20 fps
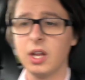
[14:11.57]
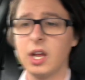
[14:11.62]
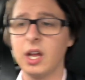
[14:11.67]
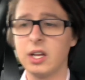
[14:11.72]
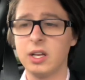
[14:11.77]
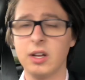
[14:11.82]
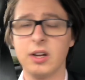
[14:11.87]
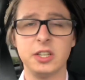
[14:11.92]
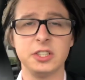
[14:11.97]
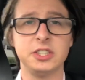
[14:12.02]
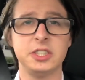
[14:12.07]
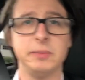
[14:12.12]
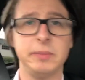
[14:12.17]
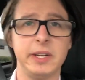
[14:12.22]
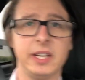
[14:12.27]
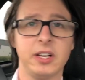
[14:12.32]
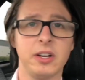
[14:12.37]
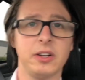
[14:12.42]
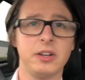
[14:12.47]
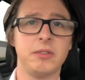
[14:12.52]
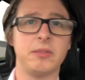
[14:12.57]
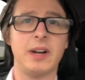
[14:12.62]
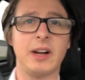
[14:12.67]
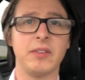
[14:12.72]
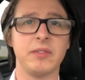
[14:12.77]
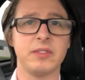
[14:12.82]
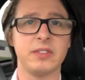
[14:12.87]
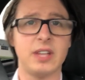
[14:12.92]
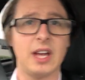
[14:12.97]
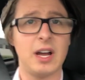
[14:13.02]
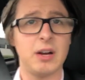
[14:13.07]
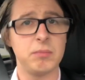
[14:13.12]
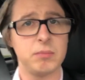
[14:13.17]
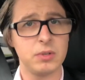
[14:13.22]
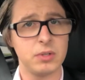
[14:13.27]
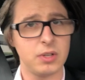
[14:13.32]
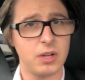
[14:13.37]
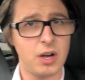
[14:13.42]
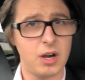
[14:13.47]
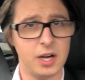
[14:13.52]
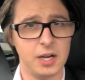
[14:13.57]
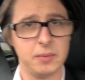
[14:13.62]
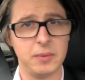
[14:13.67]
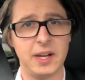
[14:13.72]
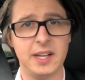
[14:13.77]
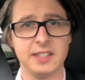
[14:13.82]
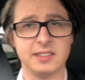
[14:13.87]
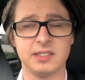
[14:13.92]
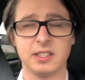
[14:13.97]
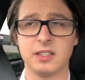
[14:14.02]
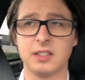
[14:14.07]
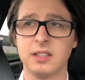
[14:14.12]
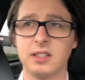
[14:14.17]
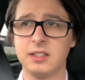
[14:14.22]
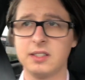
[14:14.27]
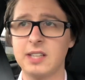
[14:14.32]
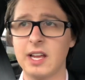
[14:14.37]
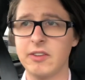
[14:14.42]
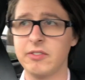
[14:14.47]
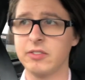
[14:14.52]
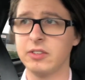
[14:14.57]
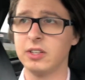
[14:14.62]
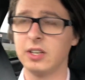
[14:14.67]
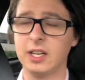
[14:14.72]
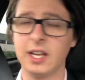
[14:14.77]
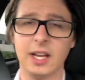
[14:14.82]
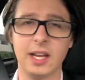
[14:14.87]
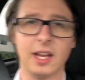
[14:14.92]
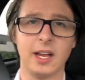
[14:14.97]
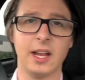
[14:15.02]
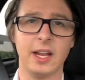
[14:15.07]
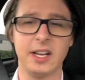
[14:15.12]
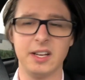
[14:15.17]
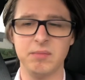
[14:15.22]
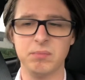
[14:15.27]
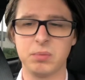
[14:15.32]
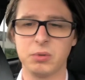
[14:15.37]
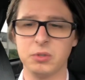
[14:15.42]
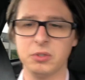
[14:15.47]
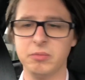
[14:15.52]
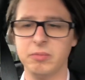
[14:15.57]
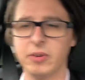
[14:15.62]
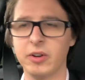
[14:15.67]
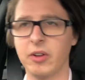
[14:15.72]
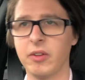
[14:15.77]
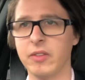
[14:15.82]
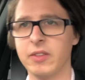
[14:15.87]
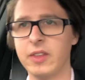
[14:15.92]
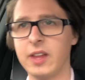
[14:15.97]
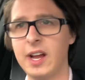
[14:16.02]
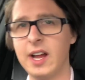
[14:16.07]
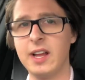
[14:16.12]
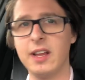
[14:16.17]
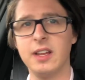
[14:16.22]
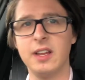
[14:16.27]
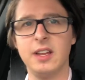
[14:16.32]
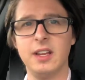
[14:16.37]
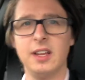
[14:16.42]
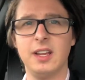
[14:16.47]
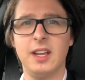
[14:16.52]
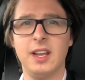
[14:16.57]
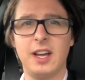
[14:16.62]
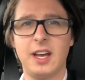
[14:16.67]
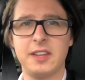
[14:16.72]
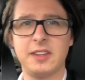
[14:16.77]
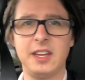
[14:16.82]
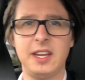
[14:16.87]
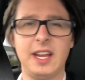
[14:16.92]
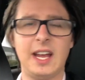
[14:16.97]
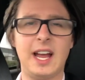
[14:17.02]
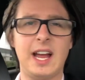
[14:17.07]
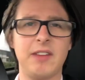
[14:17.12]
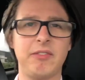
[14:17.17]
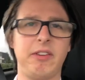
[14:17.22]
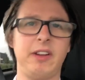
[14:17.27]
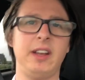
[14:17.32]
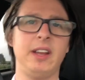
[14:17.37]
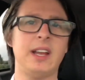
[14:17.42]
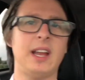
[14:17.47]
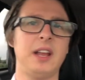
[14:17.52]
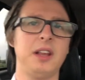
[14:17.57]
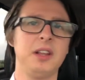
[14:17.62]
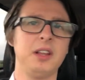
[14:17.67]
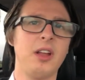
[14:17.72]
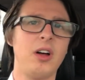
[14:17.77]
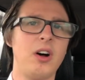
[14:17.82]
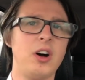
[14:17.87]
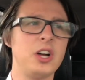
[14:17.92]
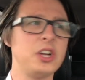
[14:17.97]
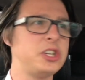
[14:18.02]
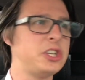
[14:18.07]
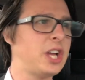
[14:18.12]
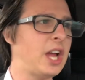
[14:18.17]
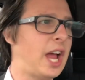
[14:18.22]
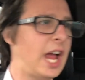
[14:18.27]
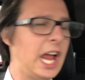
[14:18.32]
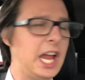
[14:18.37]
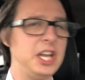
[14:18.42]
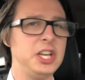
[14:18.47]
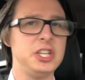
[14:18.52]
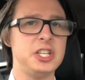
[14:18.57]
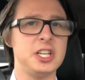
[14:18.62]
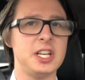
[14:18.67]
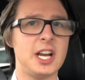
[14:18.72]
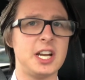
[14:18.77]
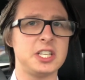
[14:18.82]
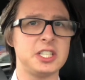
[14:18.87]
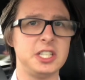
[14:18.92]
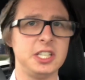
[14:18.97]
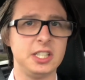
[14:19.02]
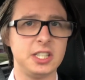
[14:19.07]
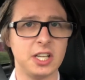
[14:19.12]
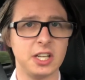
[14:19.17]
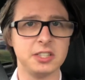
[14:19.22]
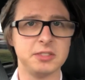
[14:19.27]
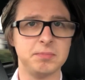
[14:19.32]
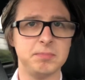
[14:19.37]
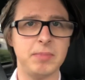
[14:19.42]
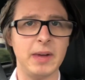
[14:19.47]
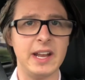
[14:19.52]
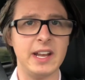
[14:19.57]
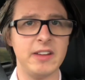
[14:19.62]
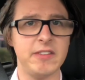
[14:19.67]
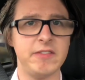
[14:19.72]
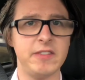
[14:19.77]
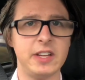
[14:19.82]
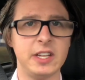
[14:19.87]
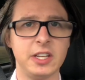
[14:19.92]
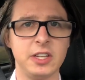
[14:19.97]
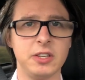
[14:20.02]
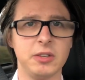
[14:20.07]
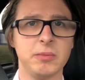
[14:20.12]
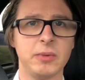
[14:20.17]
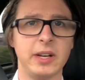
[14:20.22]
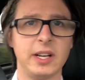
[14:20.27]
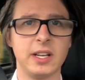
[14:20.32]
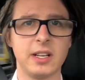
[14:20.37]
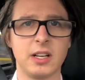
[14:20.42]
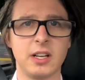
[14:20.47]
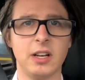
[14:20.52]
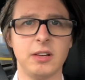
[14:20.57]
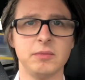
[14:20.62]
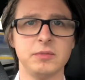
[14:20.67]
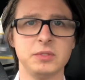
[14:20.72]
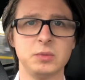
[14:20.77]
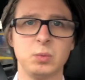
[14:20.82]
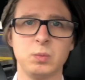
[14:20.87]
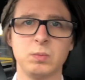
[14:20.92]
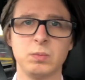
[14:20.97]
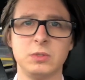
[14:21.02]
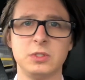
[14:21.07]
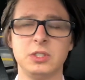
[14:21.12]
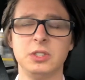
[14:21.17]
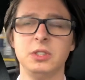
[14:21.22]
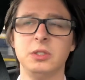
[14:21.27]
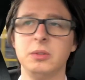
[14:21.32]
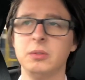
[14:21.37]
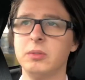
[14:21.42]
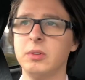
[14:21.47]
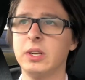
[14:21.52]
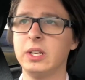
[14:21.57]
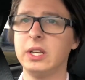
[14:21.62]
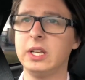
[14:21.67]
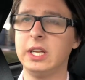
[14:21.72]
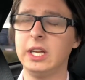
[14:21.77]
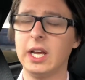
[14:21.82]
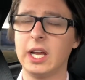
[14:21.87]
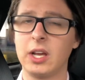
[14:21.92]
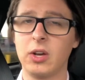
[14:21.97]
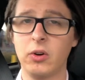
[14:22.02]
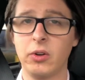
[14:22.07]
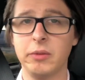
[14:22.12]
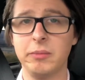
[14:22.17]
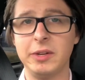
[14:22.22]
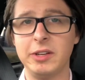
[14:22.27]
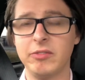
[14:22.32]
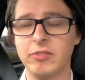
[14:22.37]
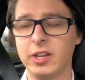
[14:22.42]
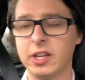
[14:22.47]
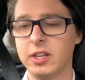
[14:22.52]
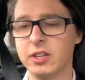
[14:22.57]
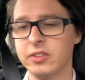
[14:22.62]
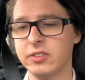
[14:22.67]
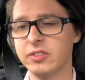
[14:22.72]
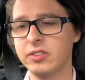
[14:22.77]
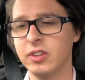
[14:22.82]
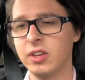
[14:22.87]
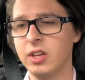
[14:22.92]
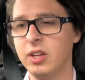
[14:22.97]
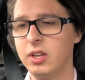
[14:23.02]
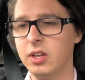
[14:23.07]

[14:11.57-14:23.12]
and largely been going around town, but the highways are definitely an improvement on that. I think having that larger engine actually does benefit you when it comes to the economy figures.